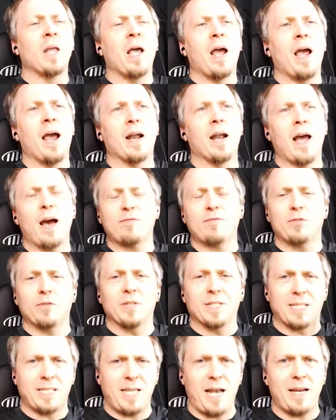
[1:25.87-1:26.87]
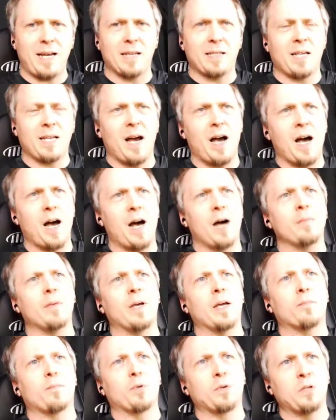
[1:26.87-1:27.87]
And after the second time
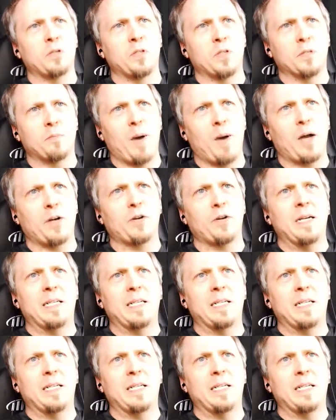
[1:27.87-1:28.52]
it produces butter,